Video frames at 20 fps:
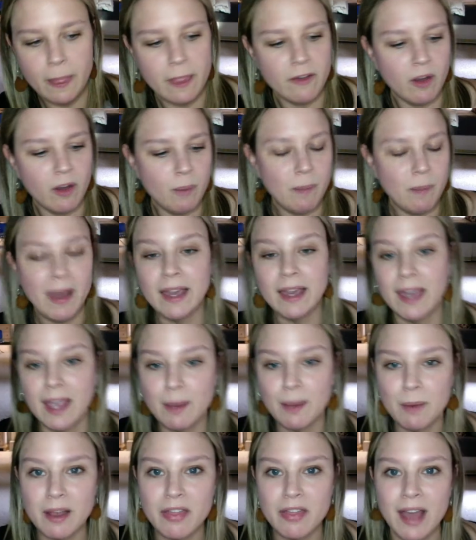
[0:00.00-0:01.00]
On my
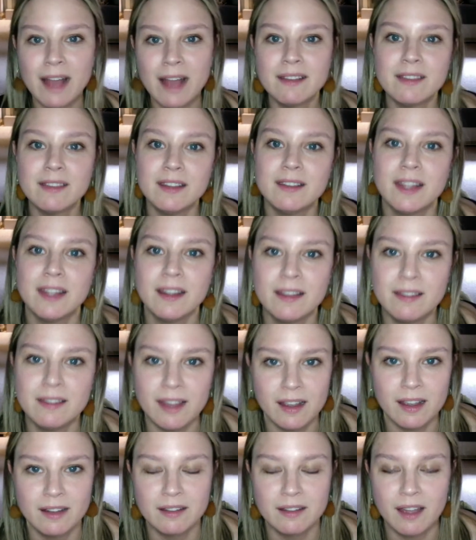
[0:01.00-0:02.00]
camera, that's the
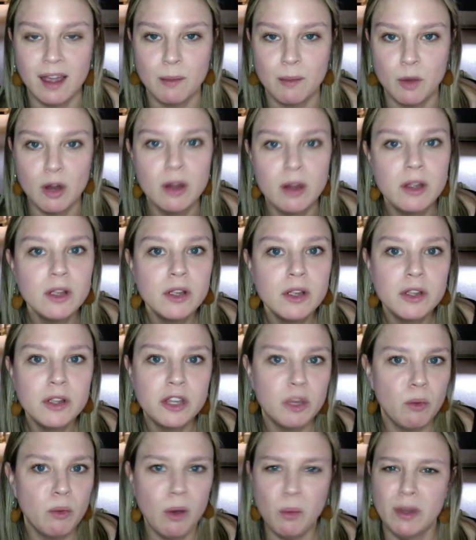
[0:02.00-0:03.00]
10-second timer.
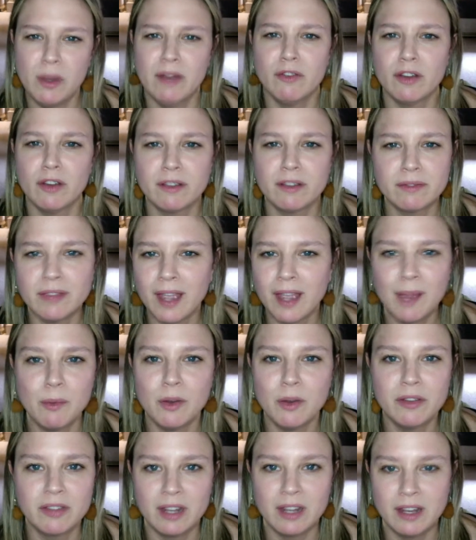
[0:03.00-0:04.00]
You want whatever timer
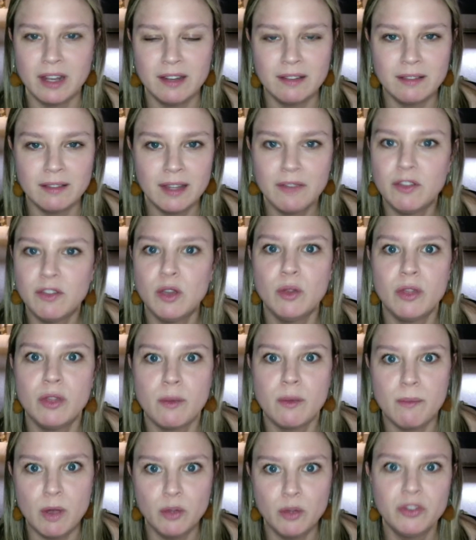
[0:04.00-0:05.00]
is going to give you the
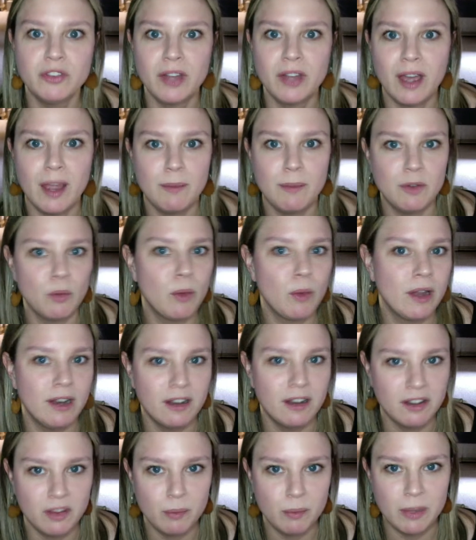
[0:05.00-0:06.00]
most time to run
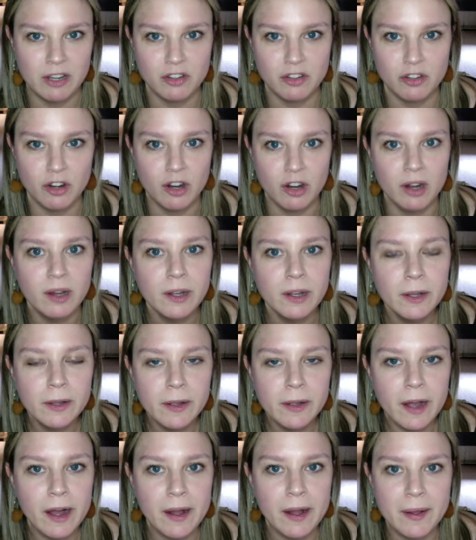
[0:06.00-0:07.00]
into the picture.
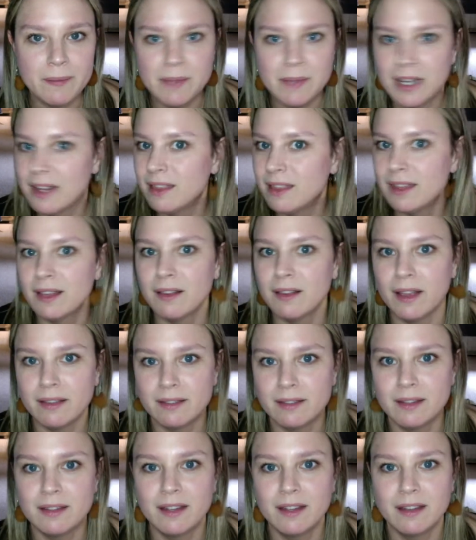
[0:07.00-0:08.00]
Anything less
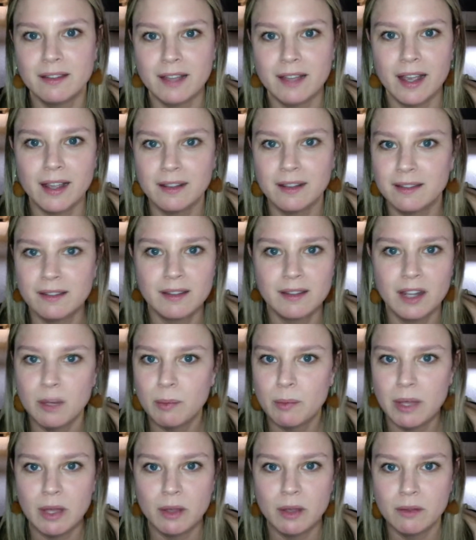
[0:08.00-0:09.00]
than 10 seconds is going to
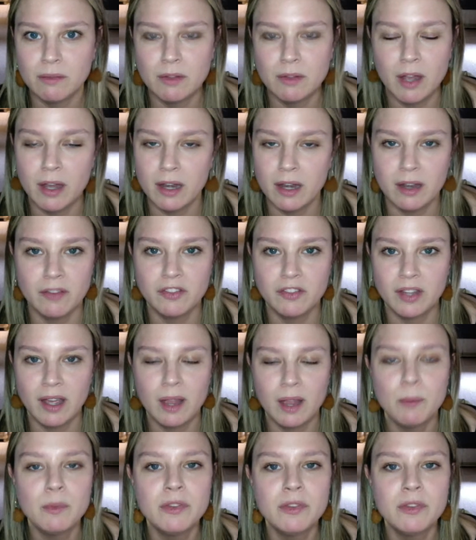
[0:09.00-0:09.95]
be not enough time.